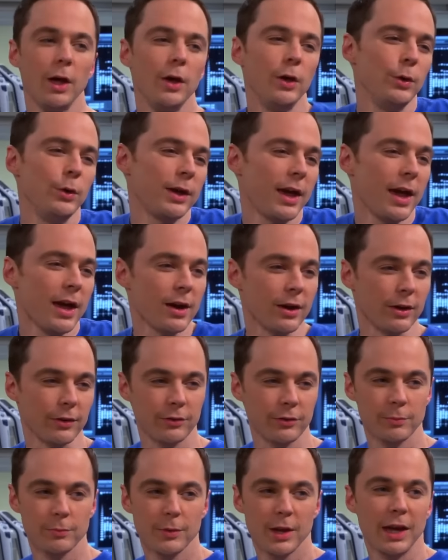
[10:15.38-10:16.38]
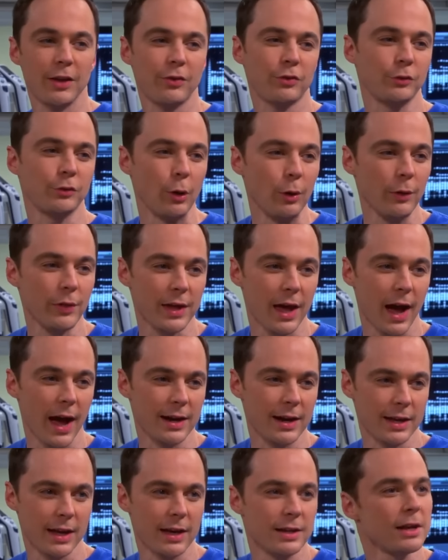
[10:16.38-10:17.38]
Who cares? He stole the
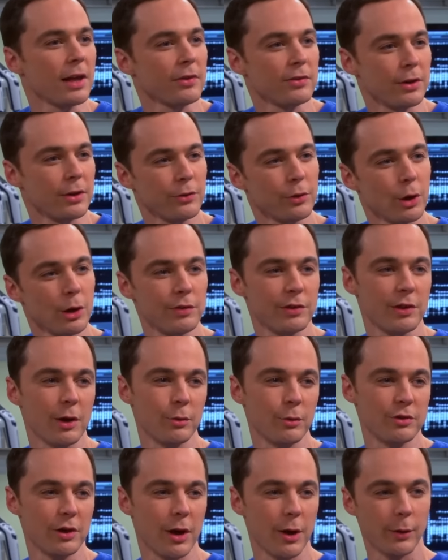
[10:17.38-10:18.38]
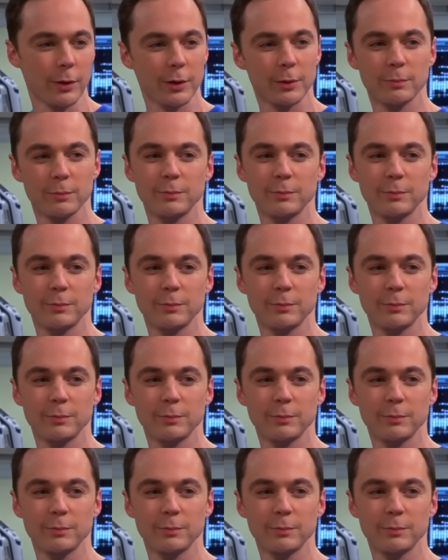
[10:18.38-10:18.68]
idea and doesn't deserve his own joke.